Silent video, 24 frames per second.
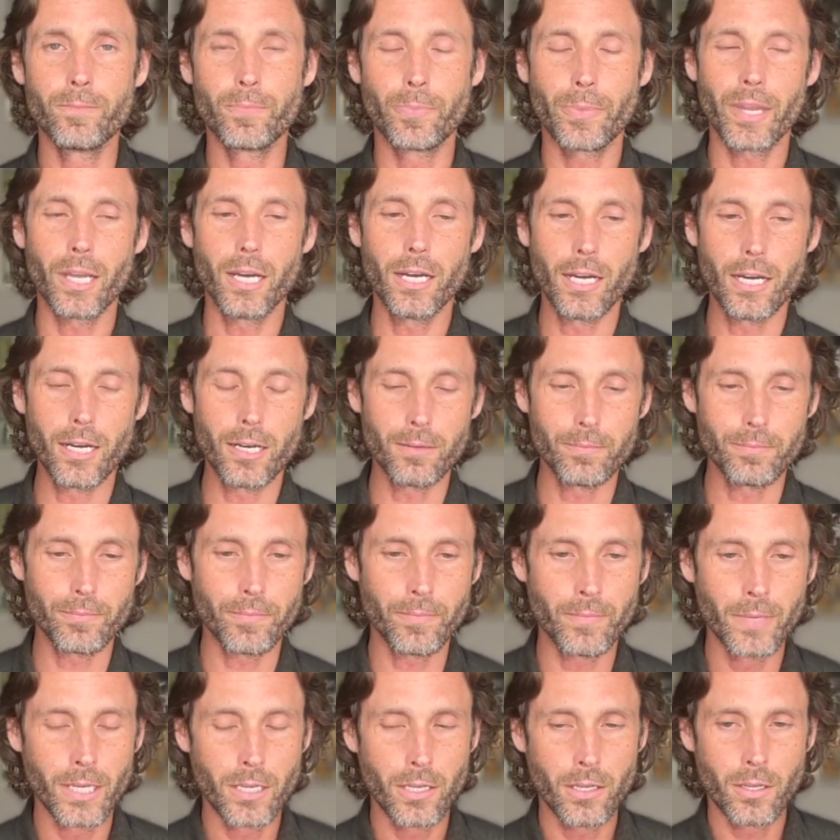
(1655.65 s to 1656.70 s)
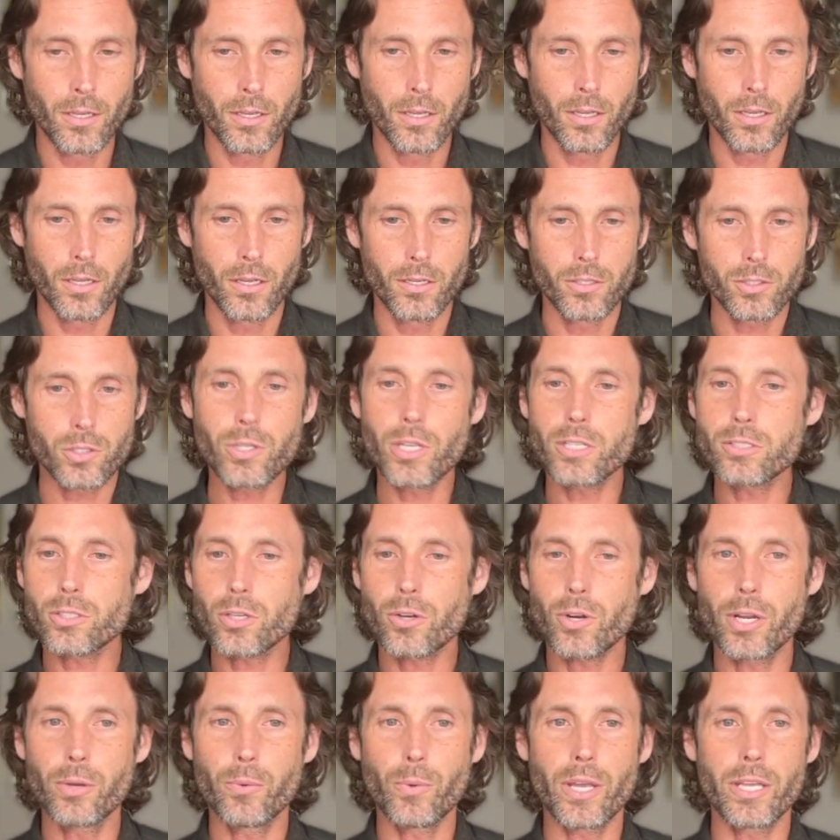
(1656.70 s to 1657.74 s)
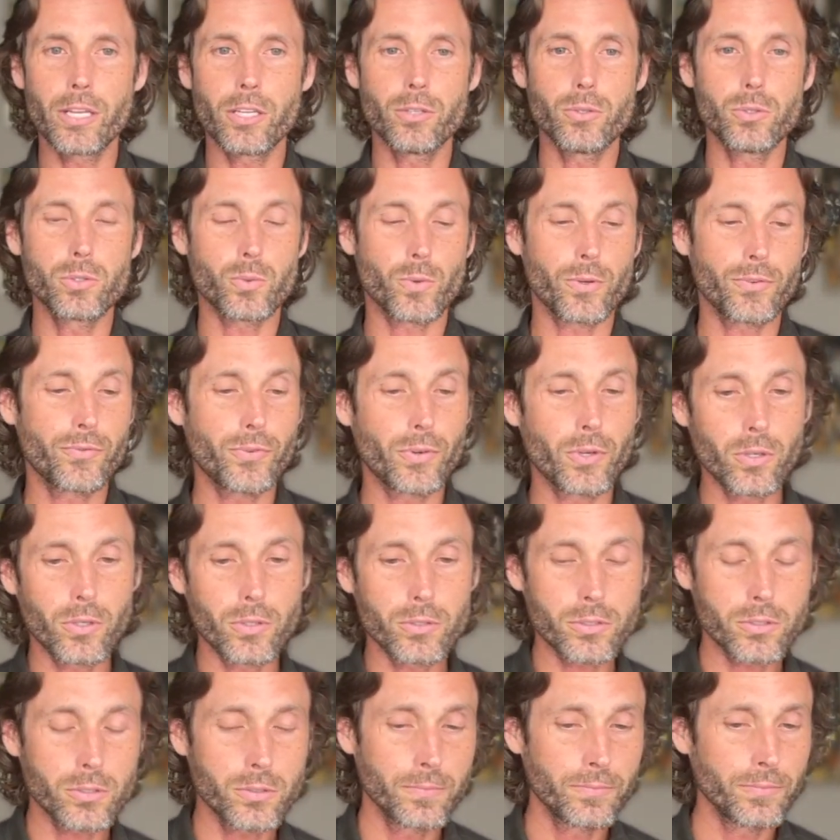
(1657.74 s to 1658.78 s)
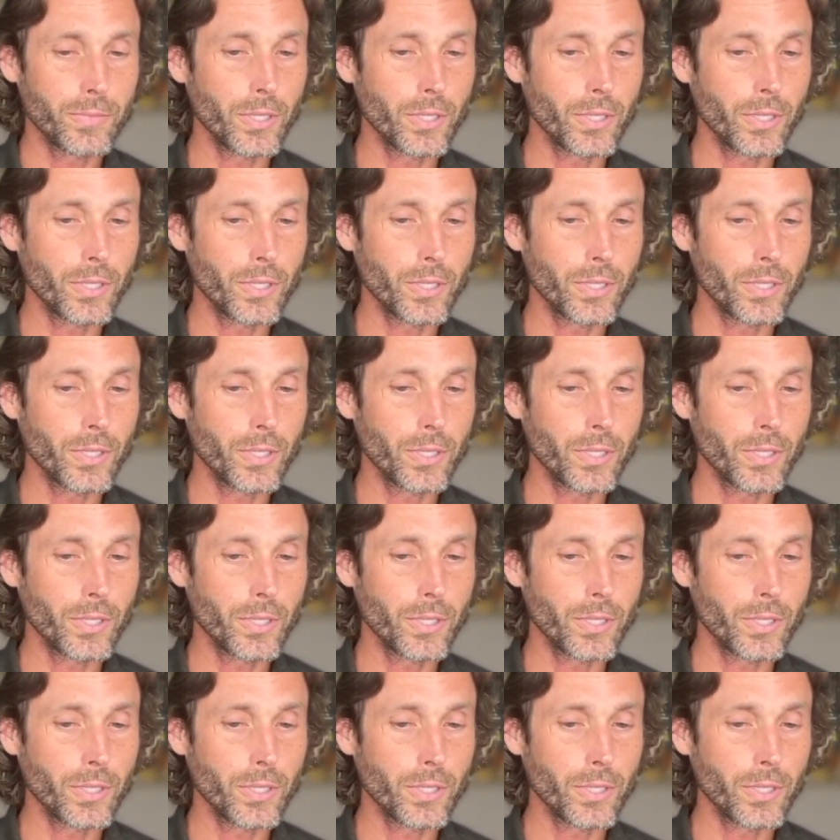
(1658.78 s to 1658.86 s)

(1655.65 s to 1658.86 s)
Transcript: So that's a great way to use referrals.